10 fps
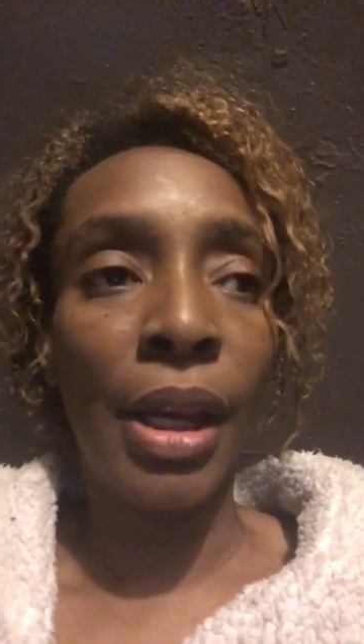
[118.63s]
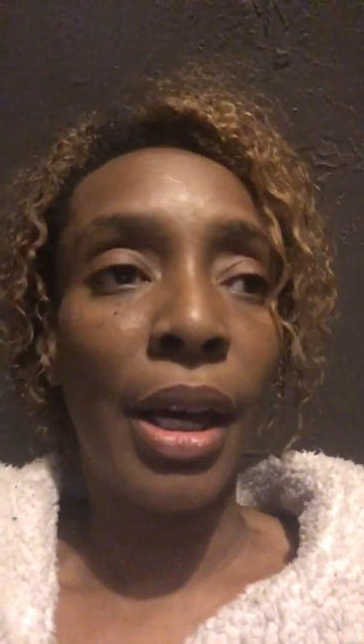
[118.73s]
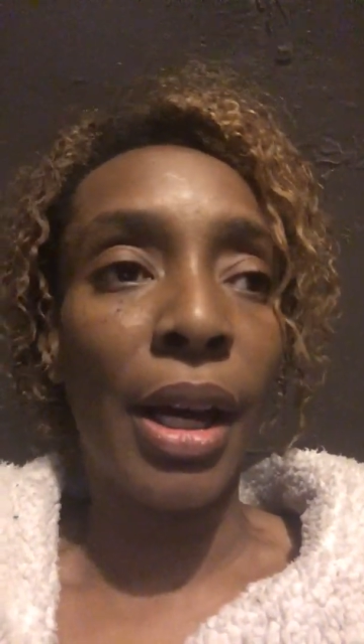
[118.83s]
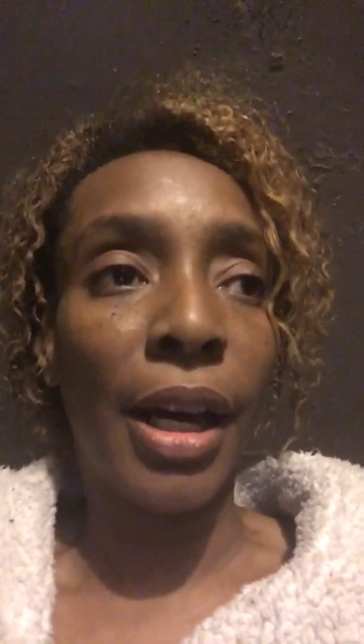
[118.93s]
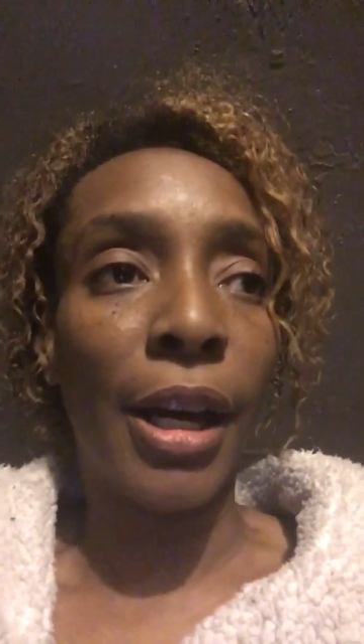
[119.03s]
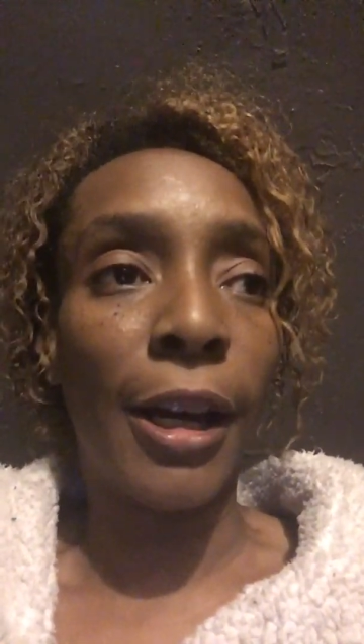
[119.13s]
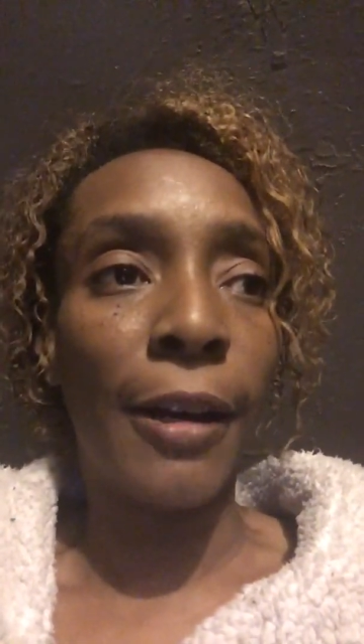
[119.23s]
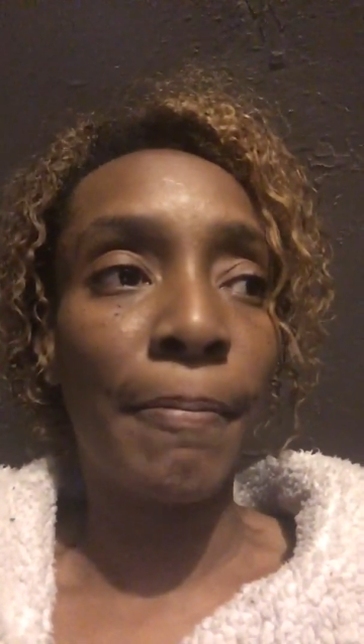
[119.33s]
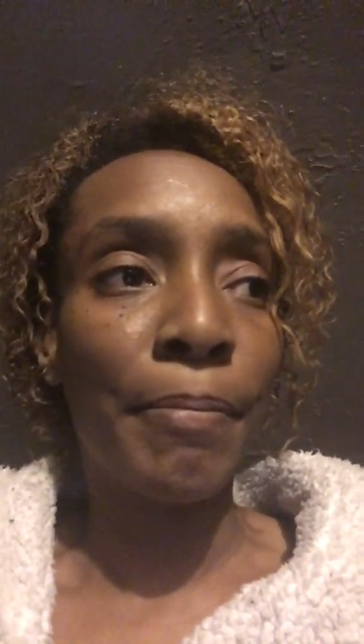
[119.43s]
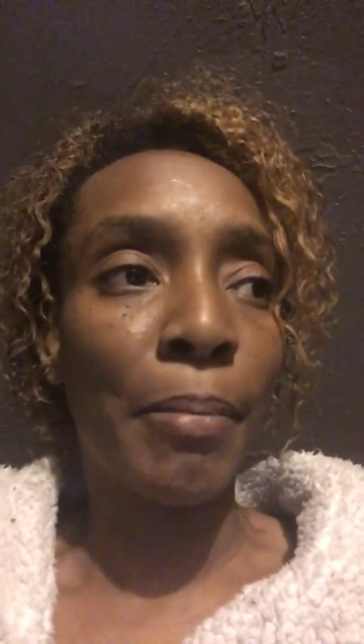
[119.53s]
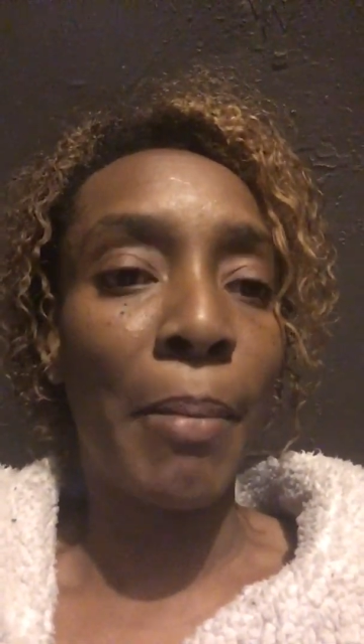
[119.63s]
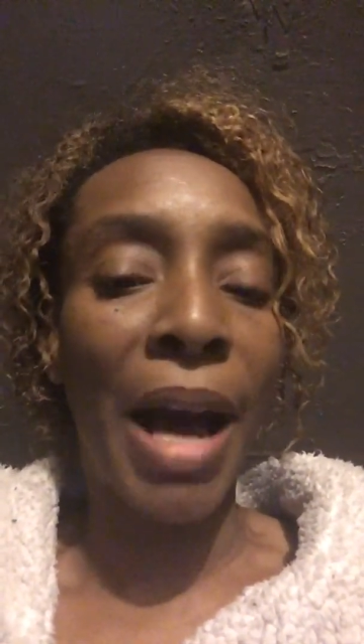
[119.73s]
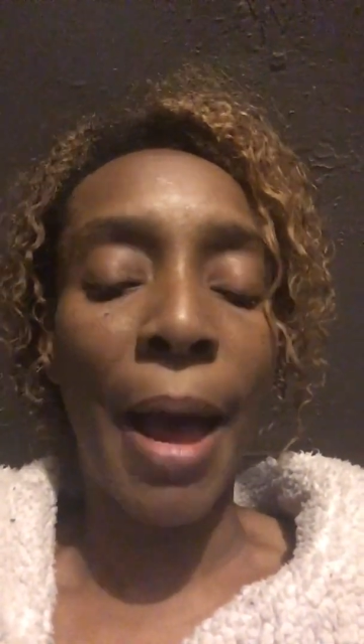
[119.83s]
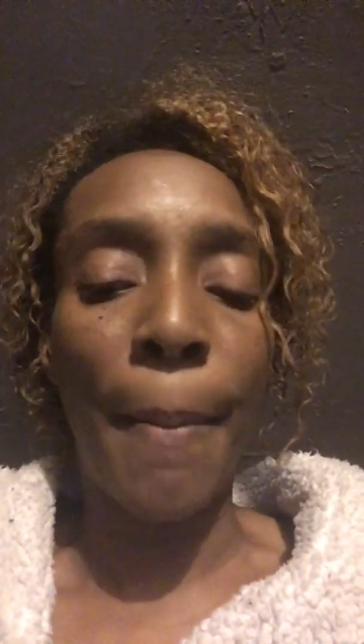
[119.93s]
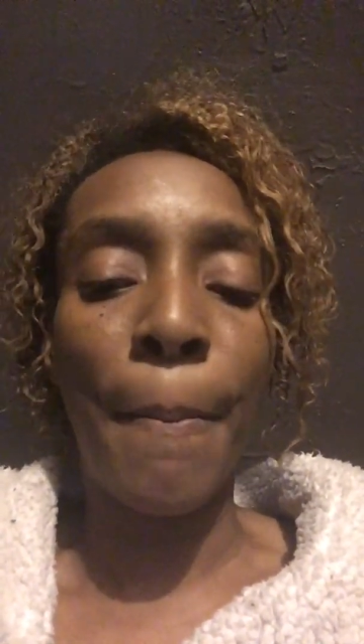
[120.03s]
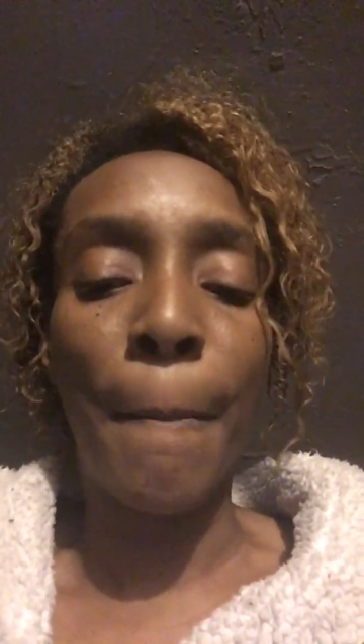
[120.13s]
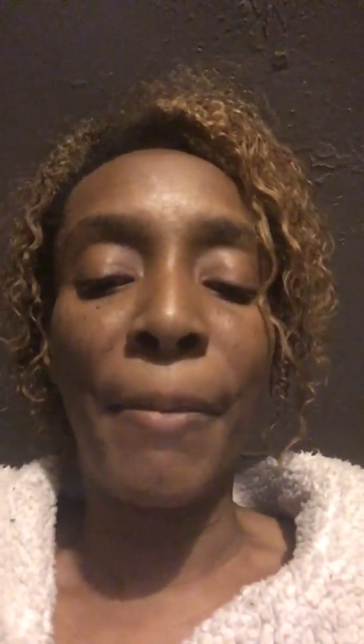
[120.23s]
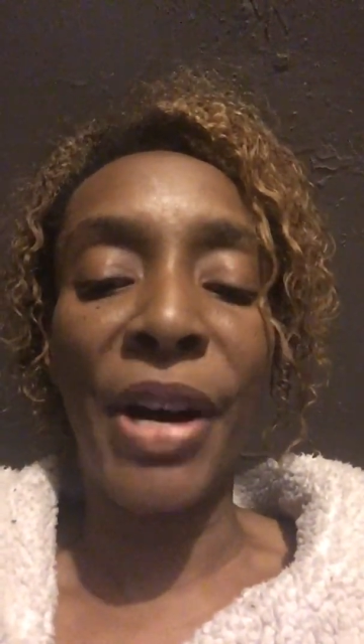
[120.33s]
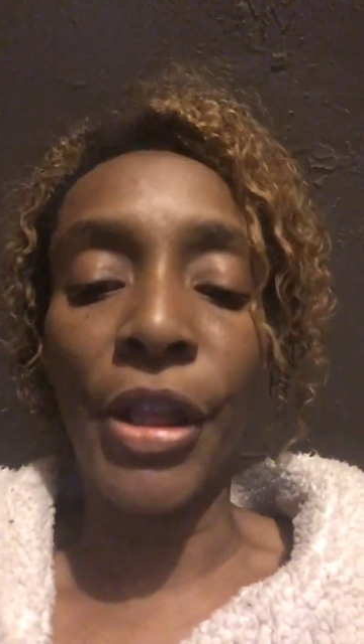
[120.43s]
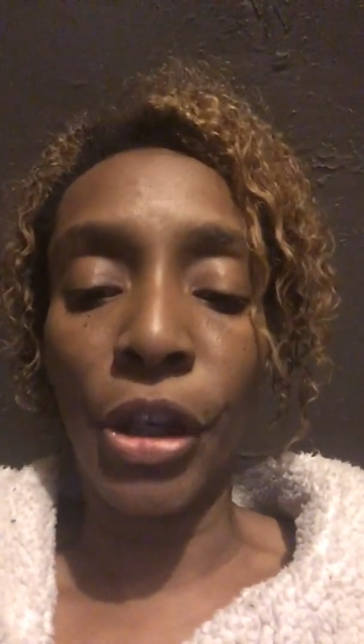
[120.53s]
My
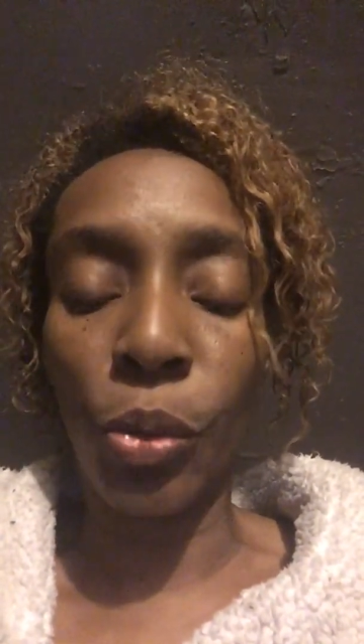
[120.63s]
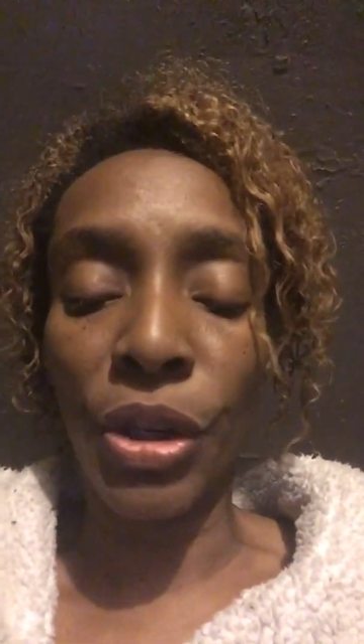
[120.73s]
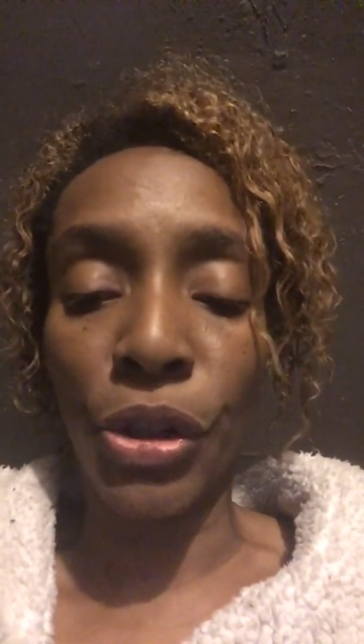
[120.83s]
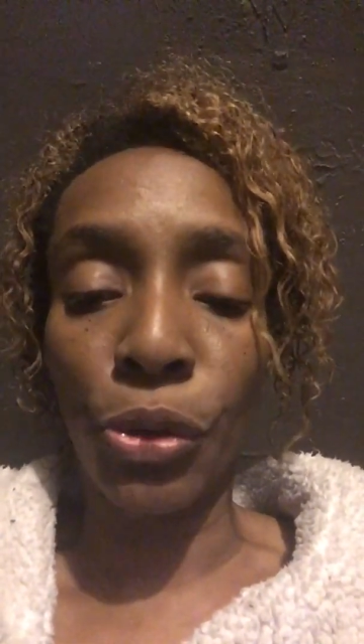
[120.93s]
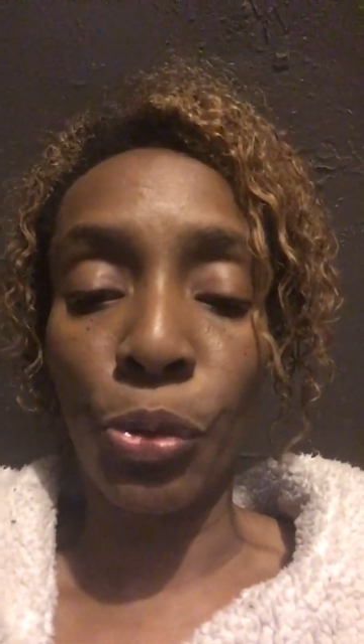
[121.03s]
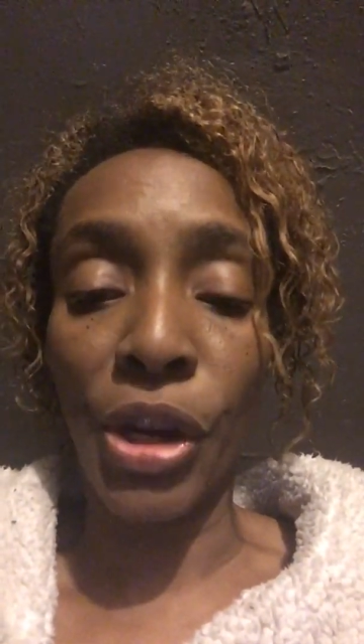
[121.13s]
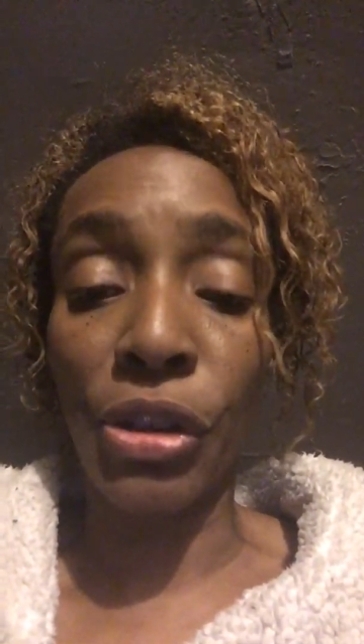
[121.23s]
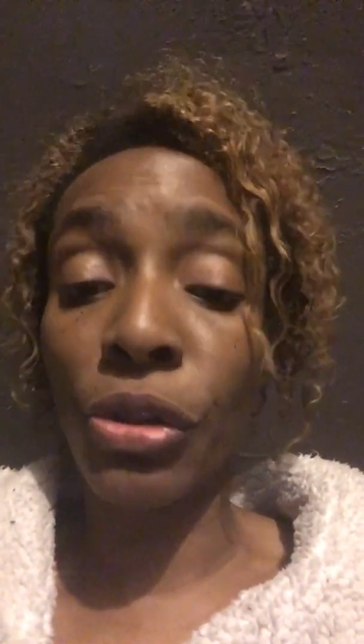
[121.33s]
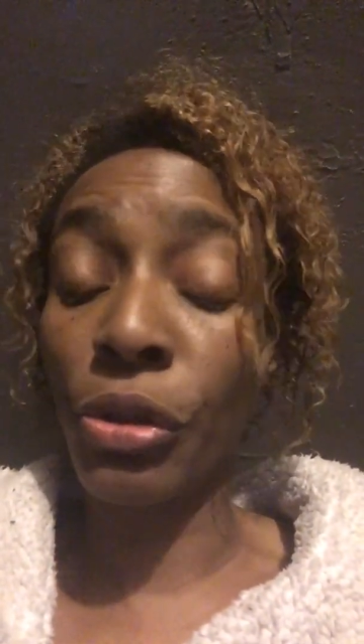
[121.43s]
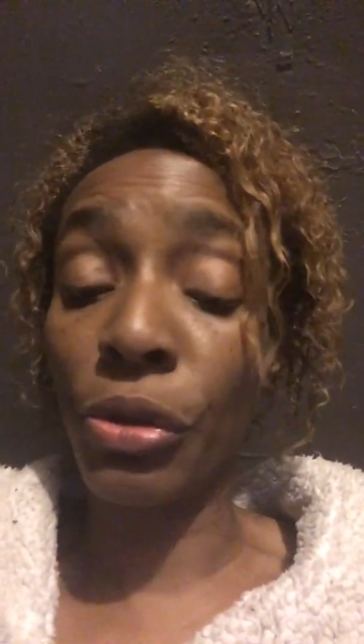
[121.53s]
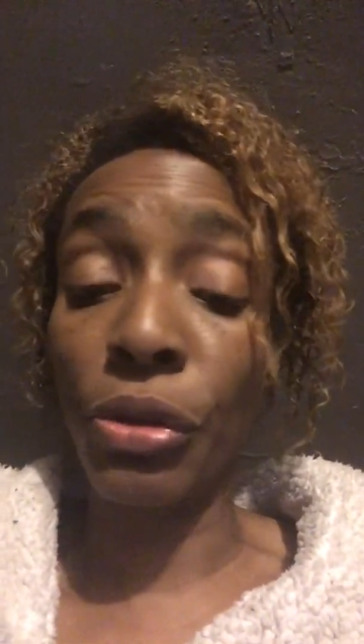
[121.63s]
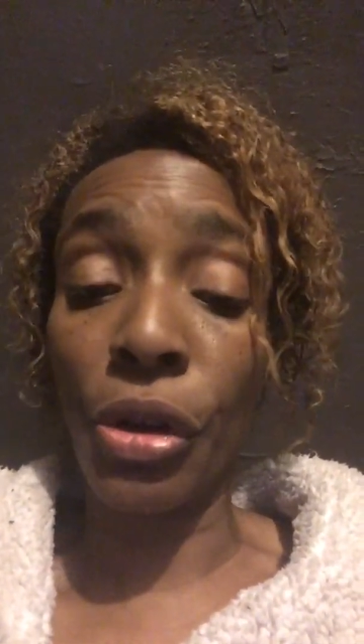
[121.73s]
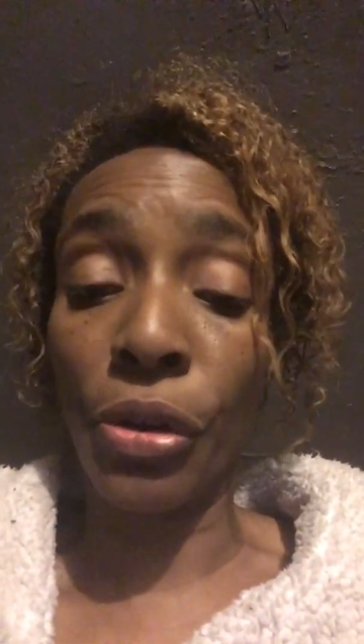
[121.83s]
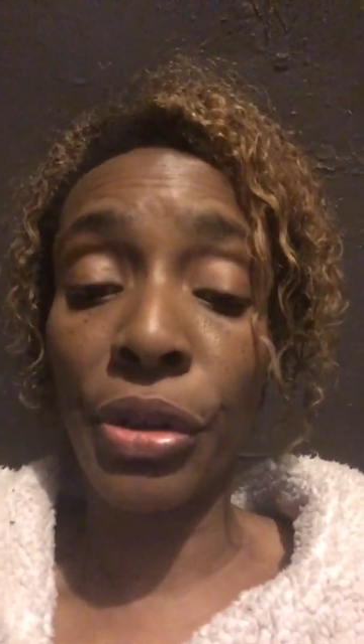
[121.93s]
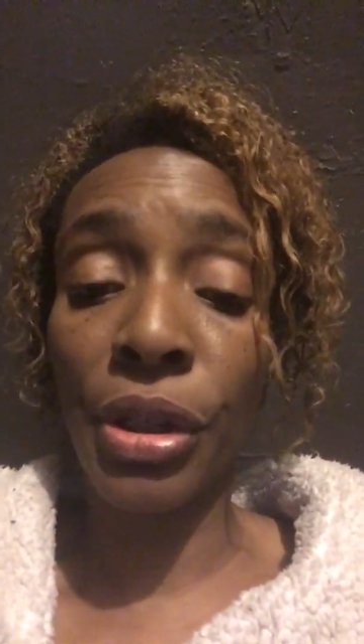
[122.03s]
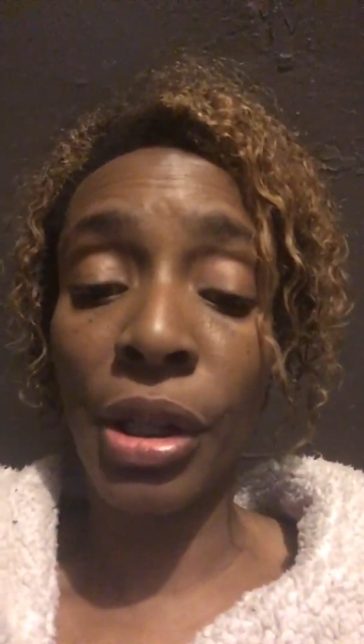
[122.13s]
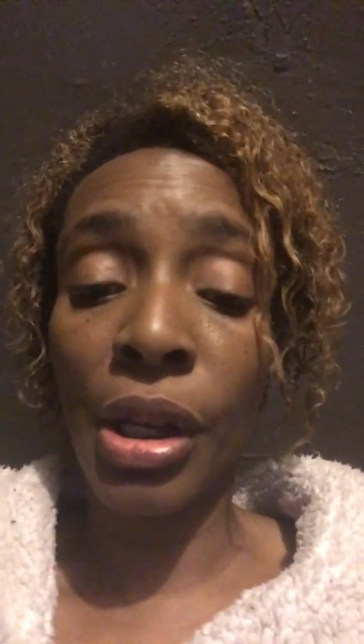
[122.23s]
mother was a registered nurse.